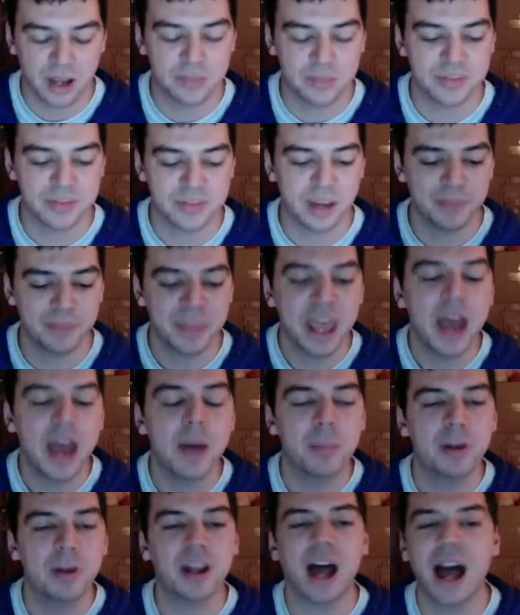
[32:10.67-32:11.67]
up.
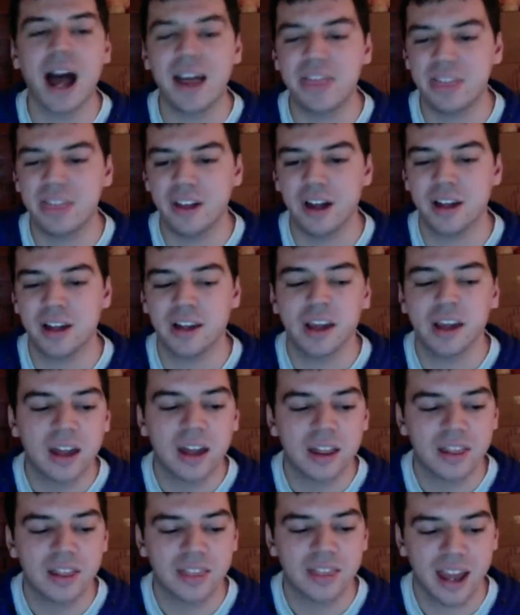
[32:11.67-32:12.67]
But I thought
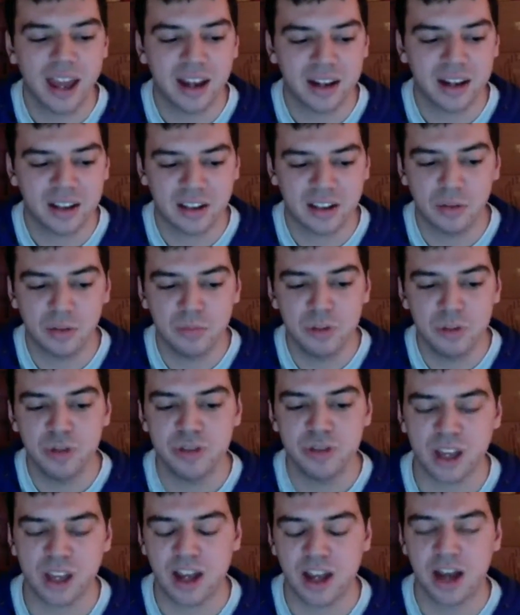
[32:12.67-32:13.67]
that because I know
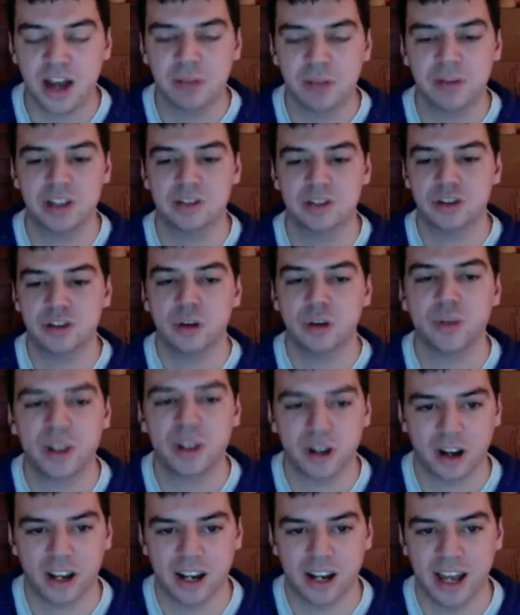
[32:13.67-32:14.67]
music and comedy is so
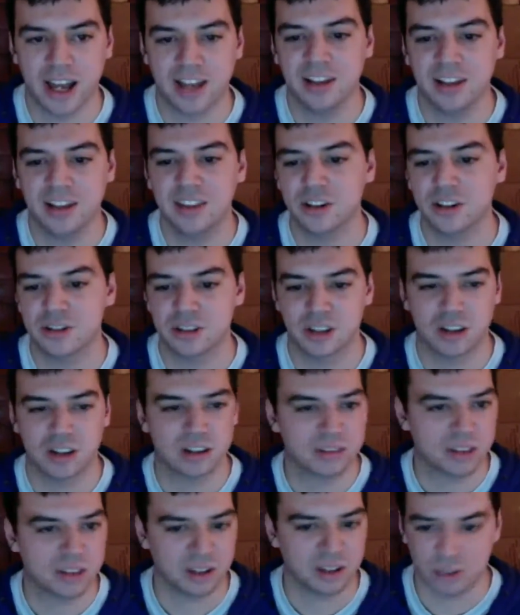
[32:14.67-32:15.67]
interconnected, and there's
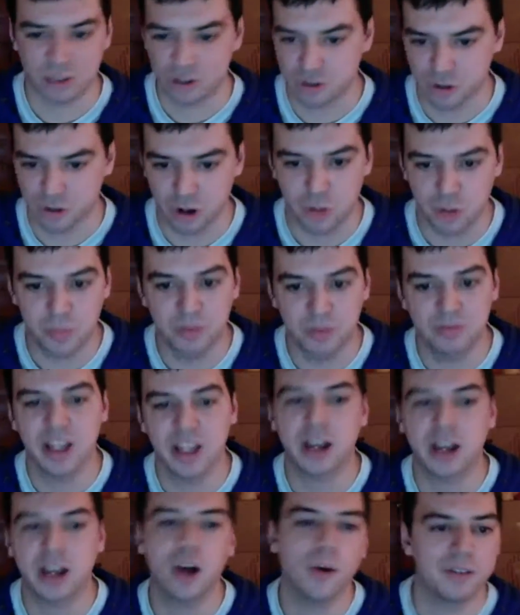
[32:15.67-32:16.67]
the trope of
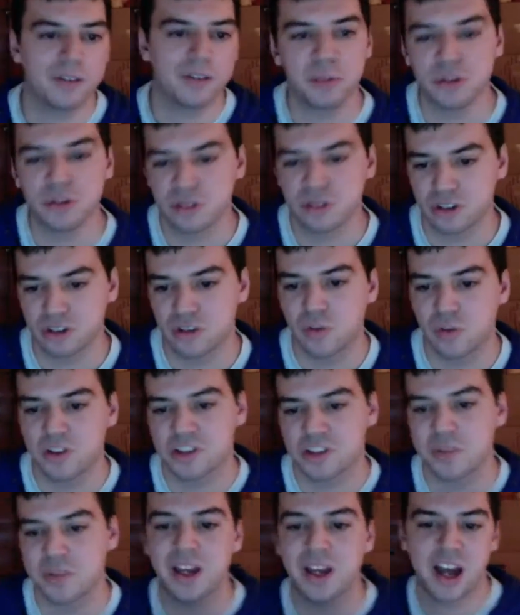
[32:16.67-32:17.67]
like, oh, every musician wants
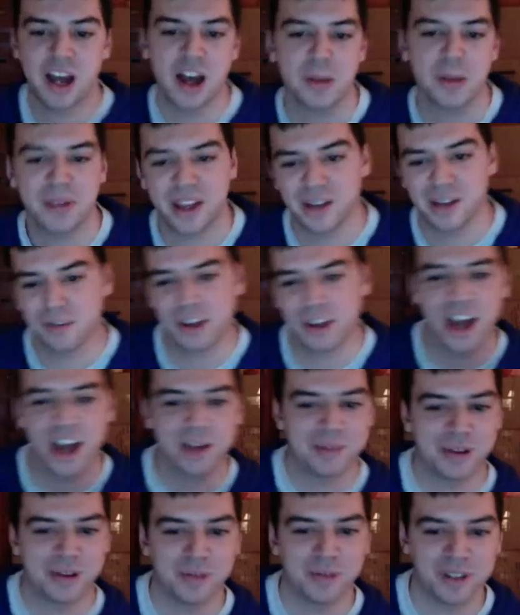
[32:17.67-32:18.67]
to be a comic, every
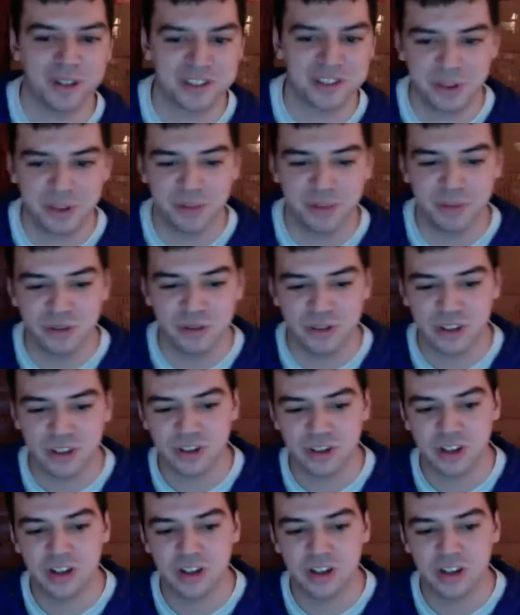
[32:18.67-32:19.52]
comic wants to be a musician.